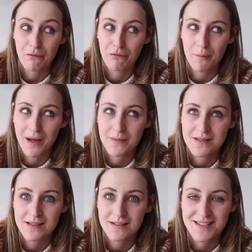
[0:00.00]
from
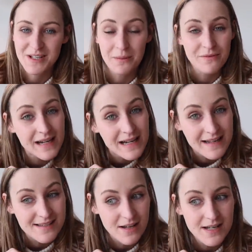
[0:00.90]
Amazon so I'm really
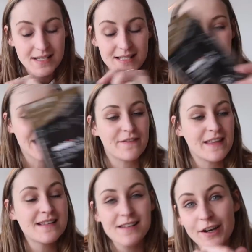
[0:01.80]
excited to give
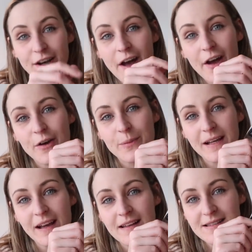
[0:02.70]
these a go
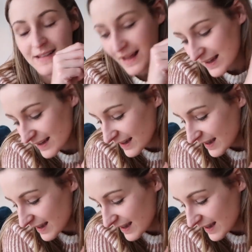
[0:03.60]
because like